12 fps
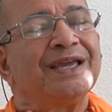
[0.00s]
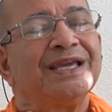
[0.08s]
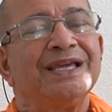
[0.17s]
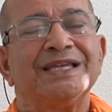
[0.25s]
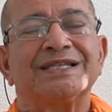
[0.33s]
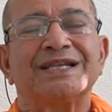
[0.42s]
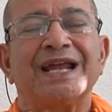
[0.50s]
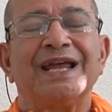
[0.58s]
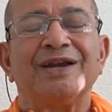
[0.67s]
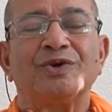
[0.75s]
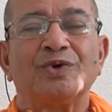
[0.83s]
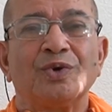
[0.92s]
He is
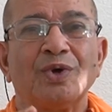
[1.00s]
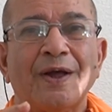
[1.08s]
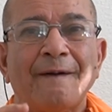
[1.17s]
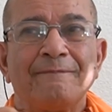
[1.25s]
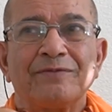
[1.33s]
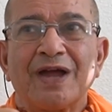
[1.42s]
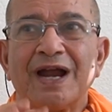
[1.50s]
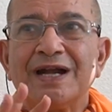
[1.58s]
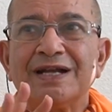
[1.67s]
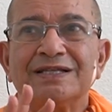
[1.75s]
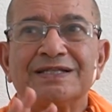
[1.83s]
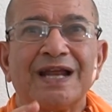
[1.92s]
trying to
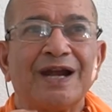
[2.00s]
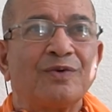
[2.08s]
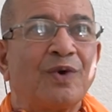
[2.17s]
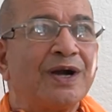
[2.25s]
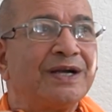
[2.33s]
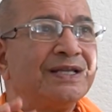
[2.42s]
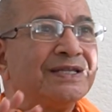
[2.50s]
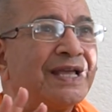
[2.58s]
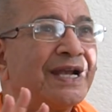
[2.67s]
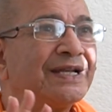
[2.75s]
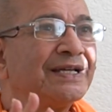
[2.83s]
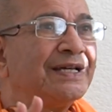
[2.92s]
understand what is
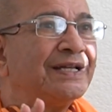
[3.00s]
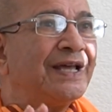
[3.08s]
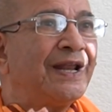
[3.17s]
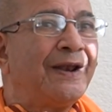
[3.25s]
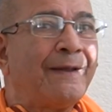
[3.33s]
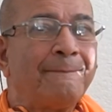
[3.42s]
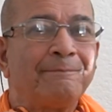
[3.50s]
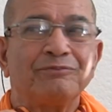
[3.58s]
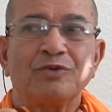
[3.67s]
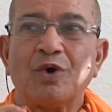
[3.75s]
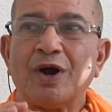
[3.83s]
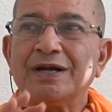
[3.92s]
eternal,
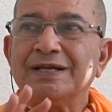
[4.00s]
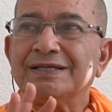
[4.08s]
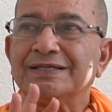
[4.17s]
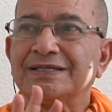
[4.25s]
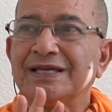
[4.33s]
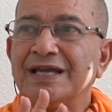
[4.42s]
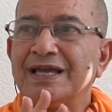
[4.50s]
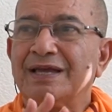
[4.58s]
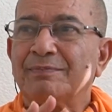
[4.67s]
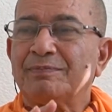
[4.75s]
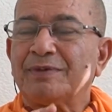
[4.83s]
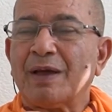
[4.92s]
what is
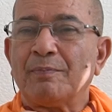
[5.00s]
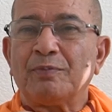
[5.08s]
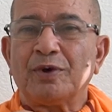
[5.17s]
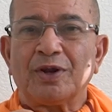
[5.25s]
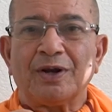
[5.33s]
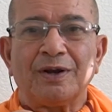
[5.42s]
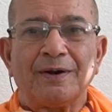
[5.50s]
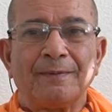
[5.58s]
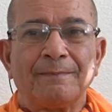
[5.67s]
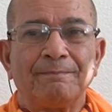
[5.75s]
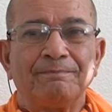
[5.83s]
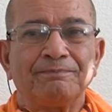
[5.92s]
temporal,
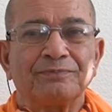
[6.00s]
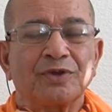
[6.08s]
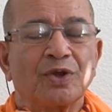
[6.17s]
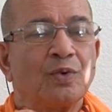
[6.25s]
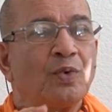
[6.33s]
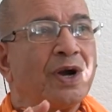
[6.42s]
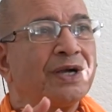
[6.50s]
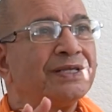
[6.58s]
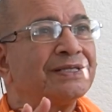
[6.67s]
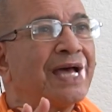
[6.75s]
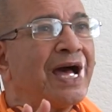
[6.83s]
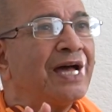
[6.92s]
what
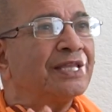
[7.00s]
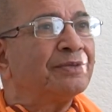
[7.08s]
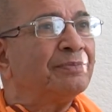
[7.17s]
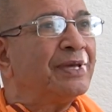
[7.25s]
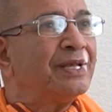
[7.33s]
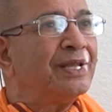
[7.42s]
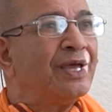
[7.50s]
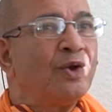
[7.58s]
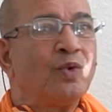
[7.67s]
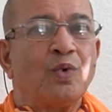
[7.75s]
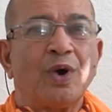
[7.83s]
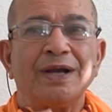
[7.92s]
is Atman,
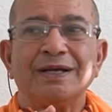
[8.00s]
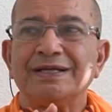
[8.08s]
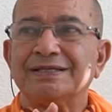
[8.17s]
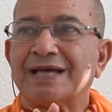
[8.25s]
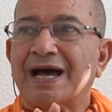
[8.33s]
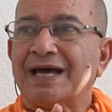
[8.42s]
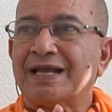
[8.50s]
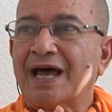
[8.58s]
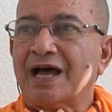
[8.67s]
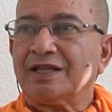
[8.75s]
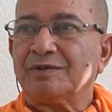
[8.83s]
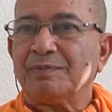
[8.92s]
what is
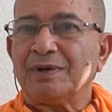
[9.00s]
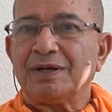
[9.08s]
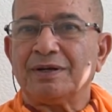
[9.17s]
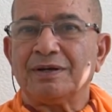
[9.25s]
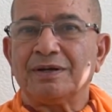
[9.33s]
Anatman.